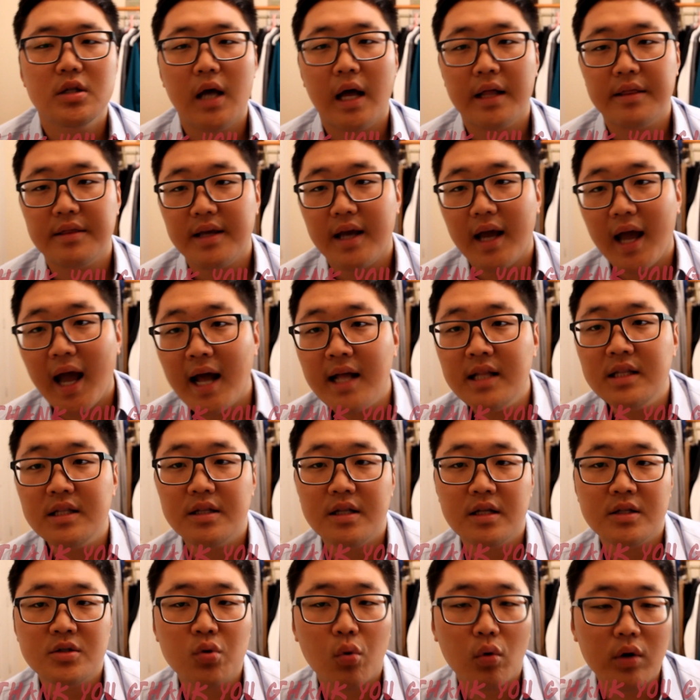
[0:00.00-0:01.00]
at the end
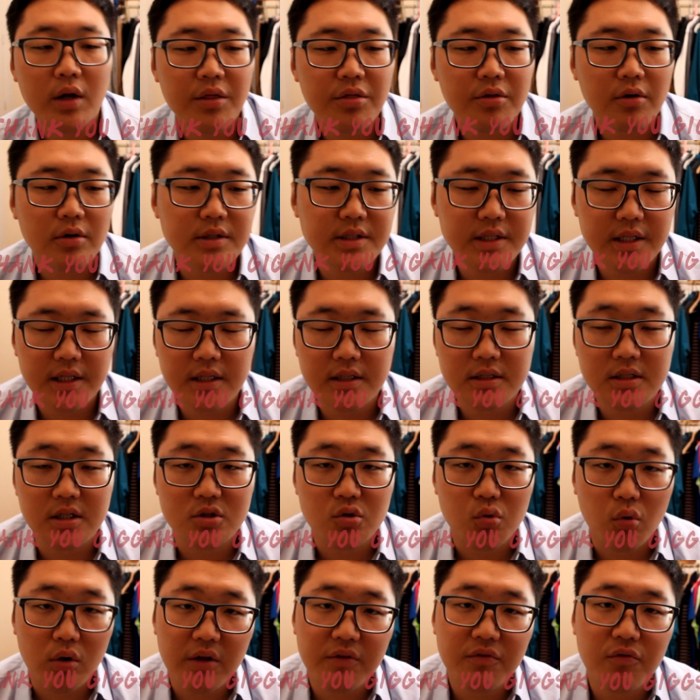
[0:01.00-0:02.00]
of the 2013 to
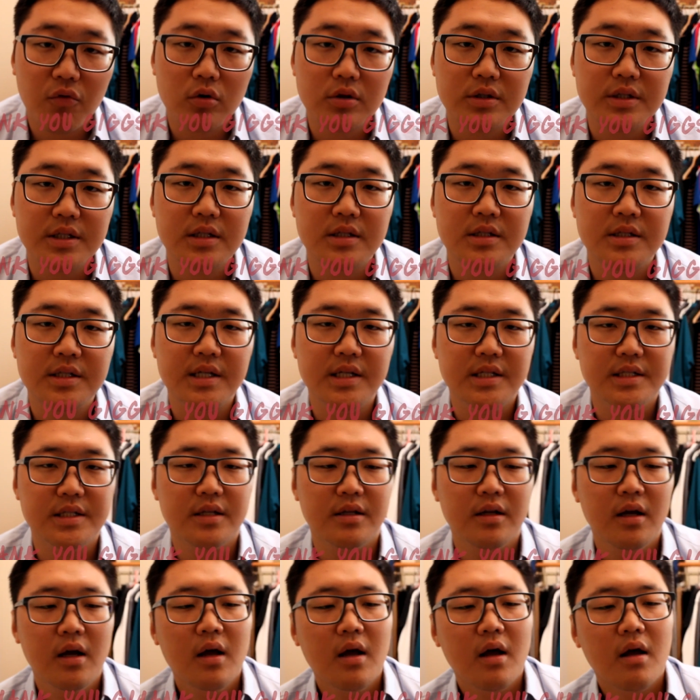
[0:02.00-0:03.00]
2014
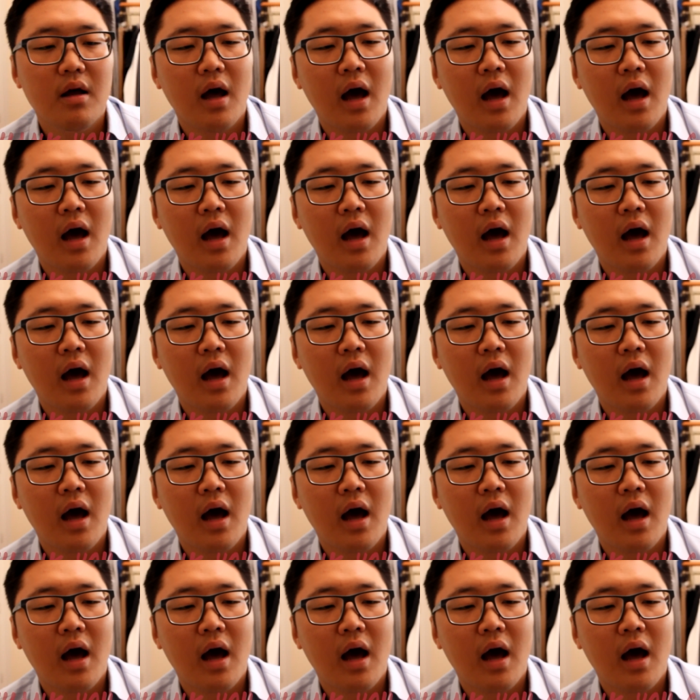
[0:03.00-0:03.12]
season,